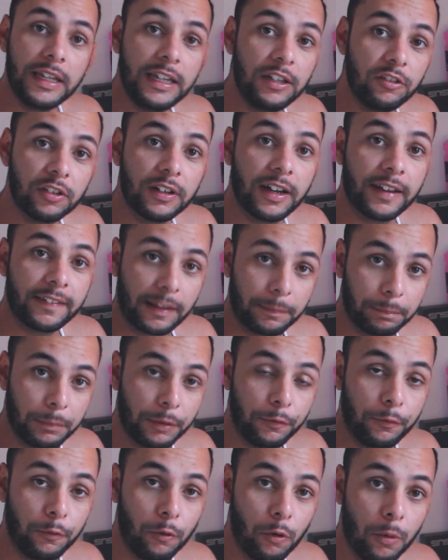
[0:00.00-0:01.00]
engine like that
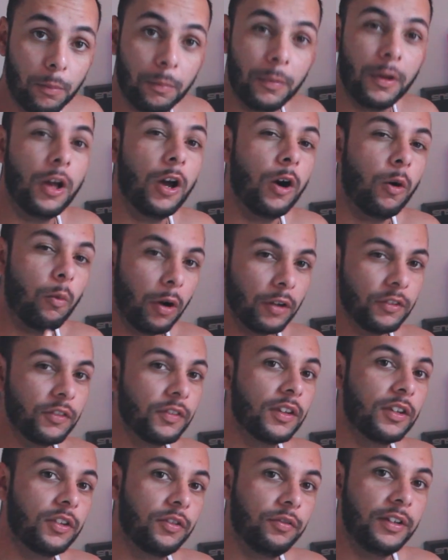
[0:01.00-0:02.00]
perform.
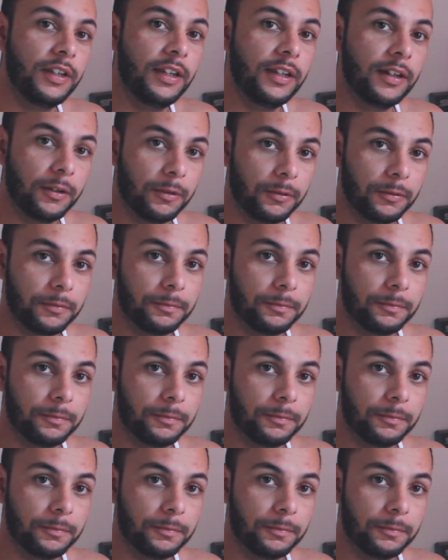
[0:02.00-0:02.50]
Watch this video.